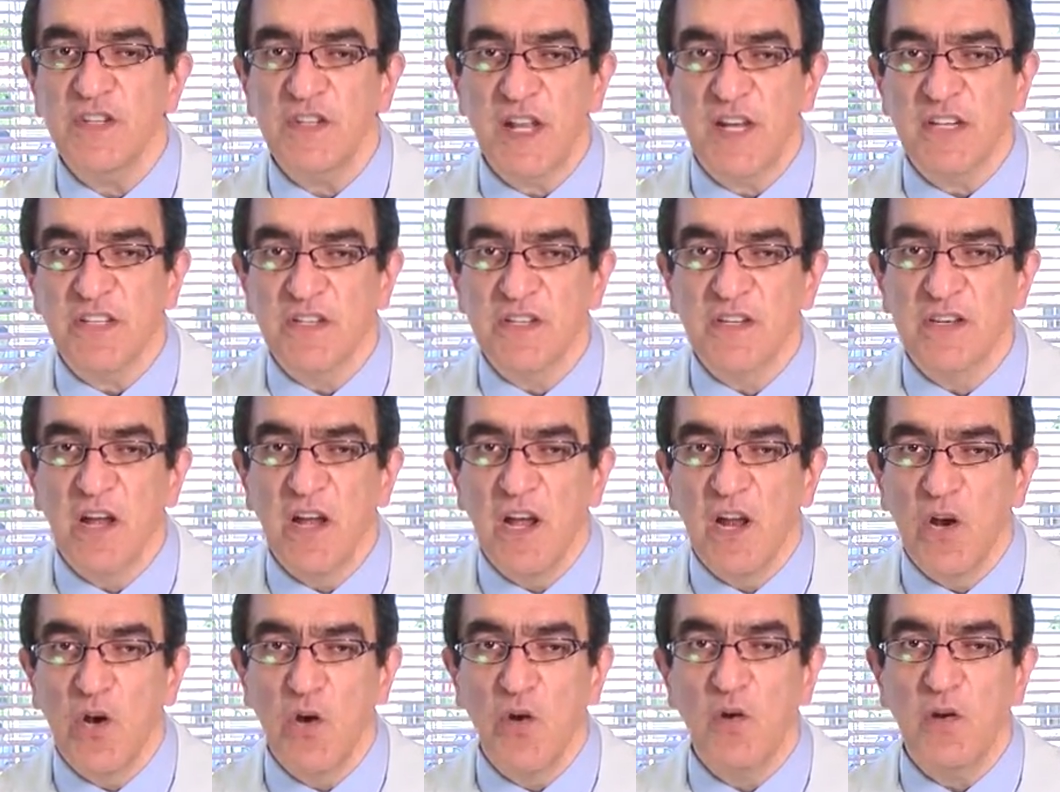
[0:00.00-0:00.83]
test
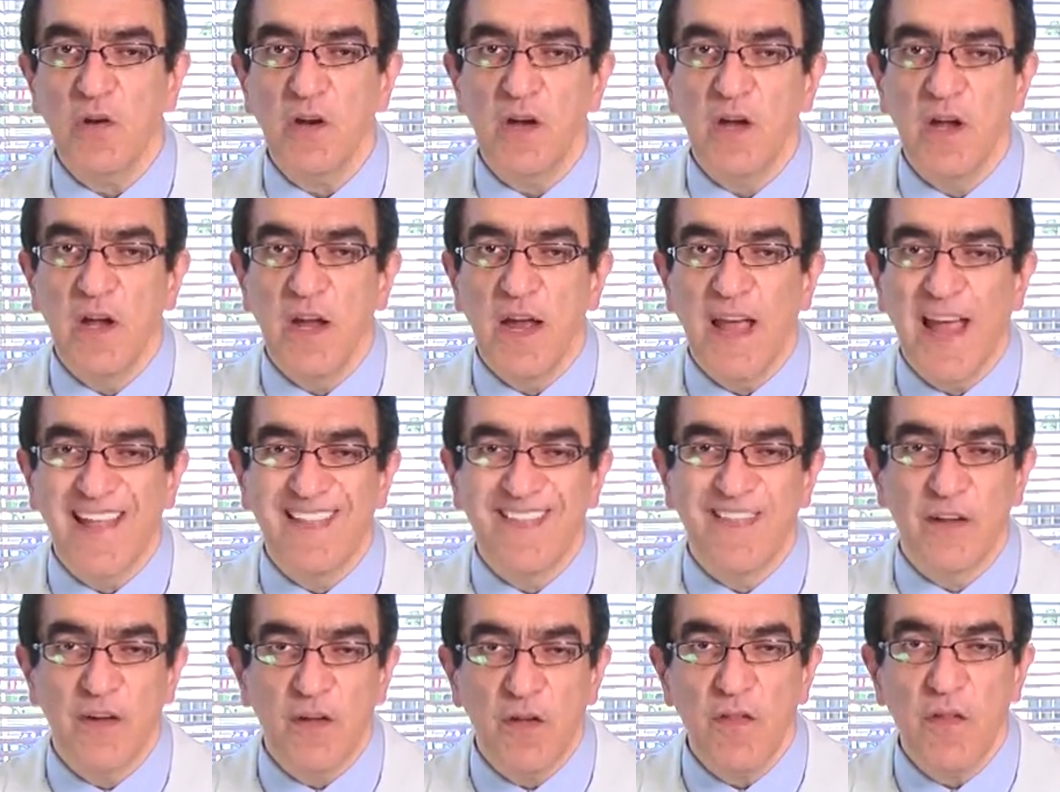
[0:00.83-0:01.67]
look
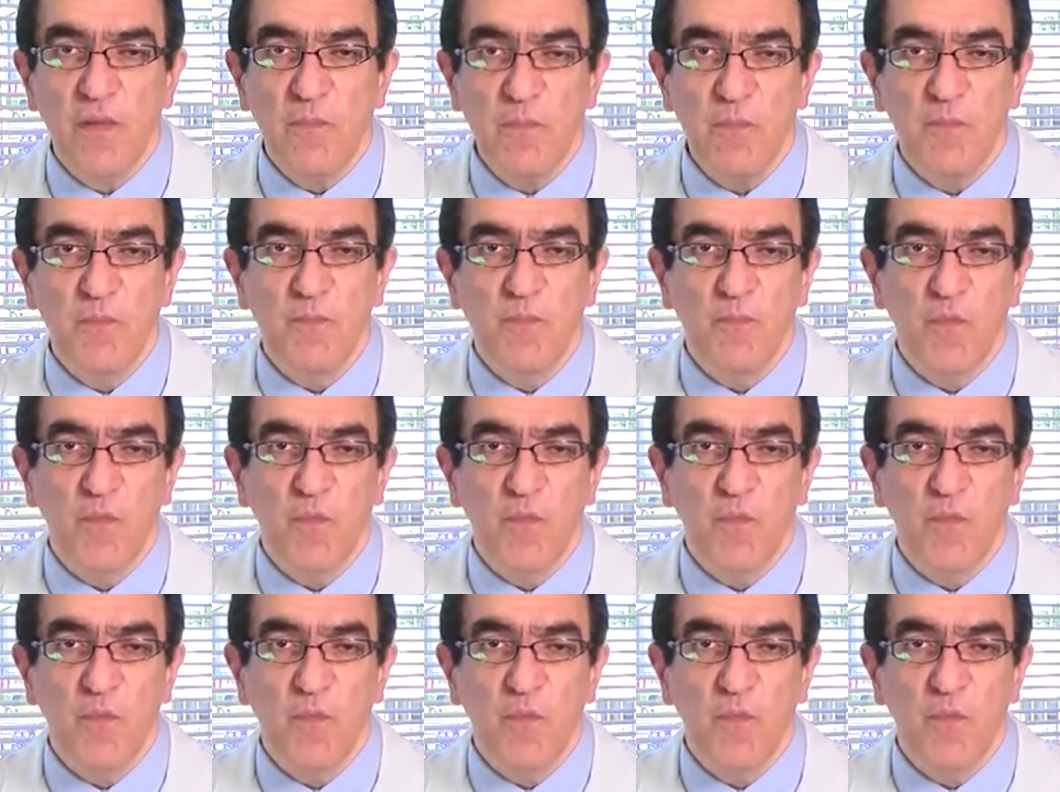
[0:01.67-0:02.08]
at the rhythm